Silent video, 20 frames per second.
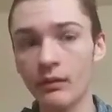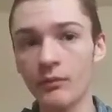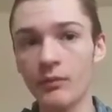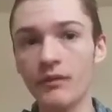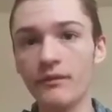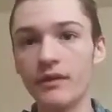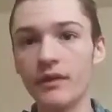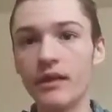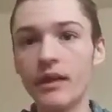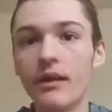
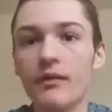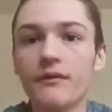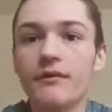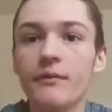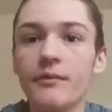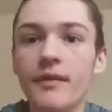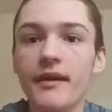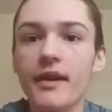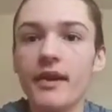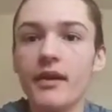moving down
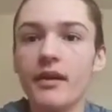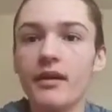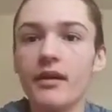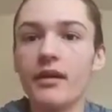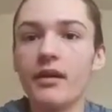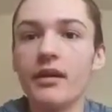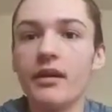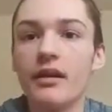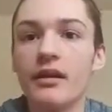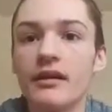from there
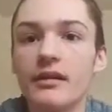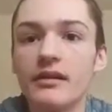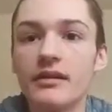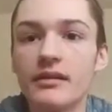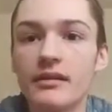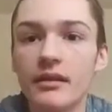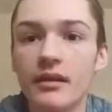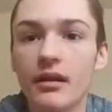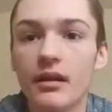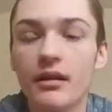is
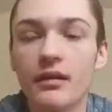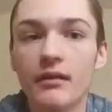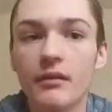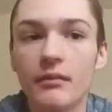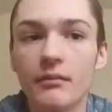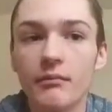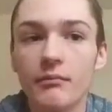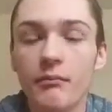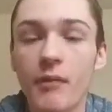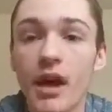
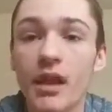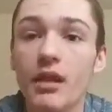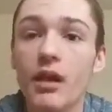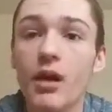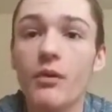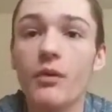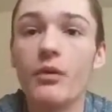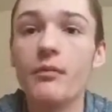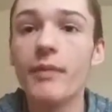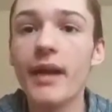um, my
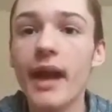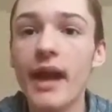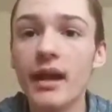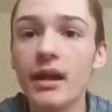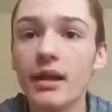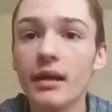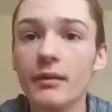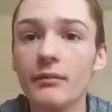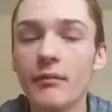lower back.